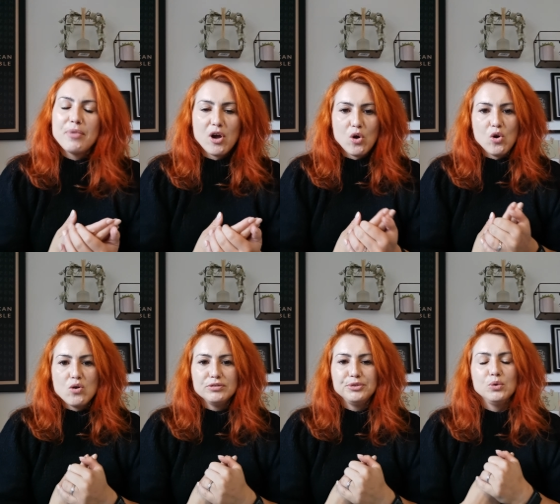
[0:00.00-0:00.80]
but
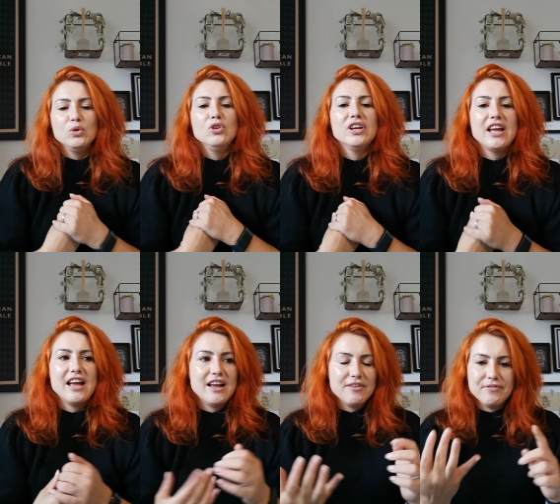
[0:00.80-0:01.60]
also look
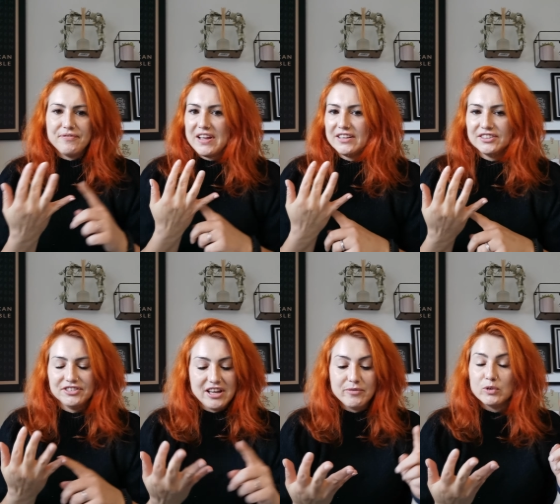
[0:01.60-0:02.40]
at
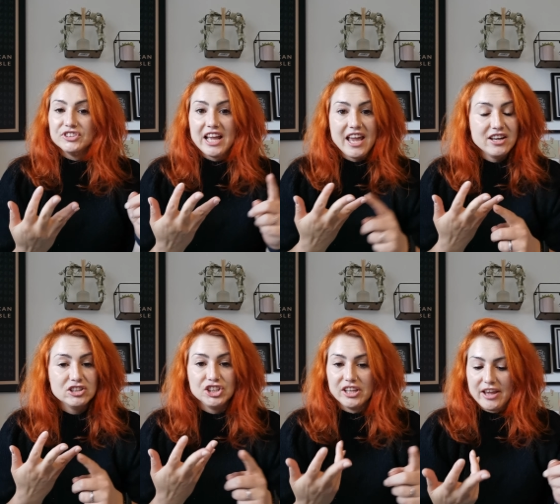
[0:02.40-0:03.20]
fitness levels,
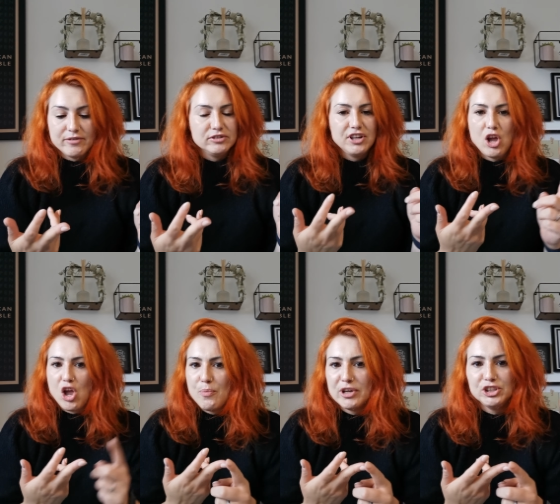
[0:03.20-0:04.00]
energy levels,
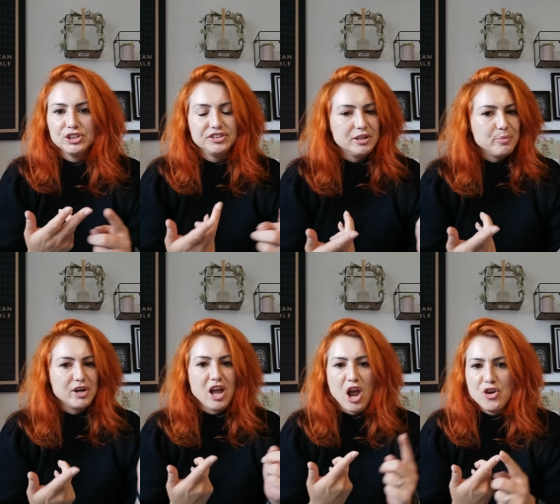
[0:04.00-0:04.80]
how much you're
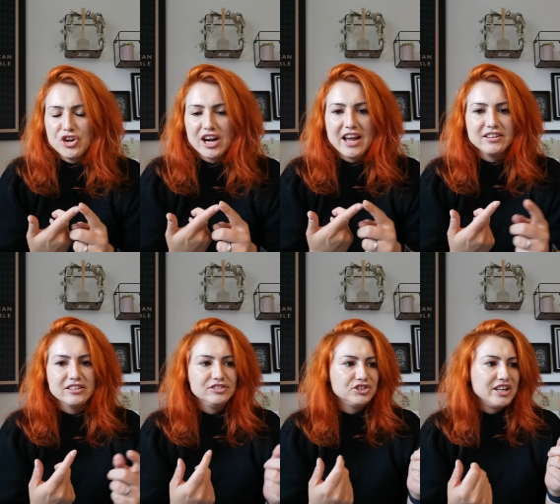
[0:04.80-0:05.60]
sleeping, how you're
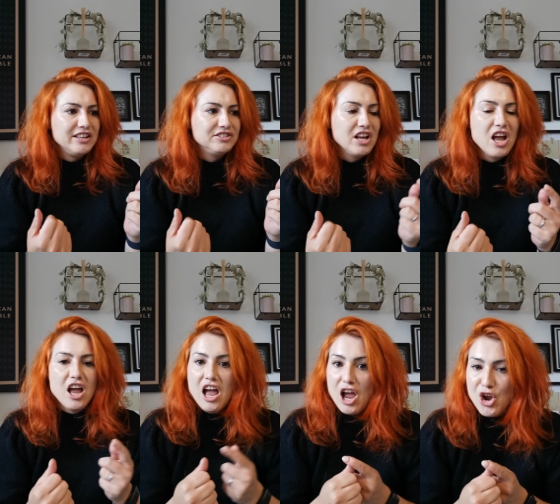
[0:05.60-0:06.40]
handling stress,
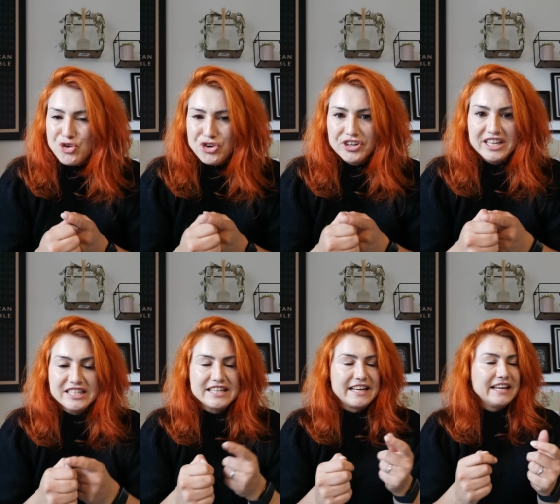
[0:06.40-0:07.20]
how you're
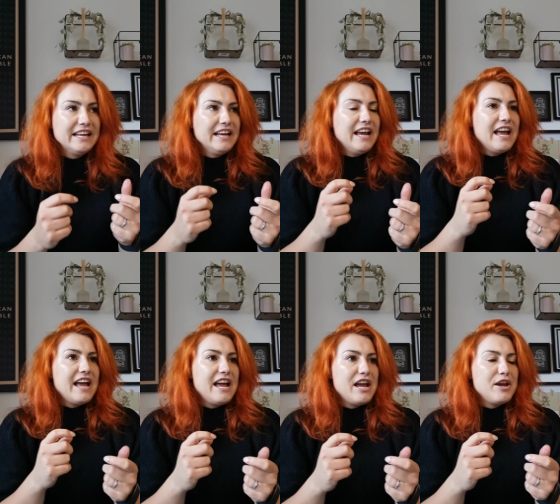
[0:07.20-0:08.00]
eating,
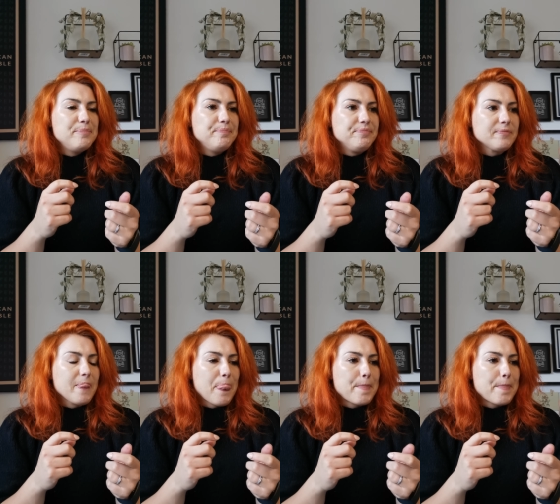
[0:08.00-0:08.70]
um,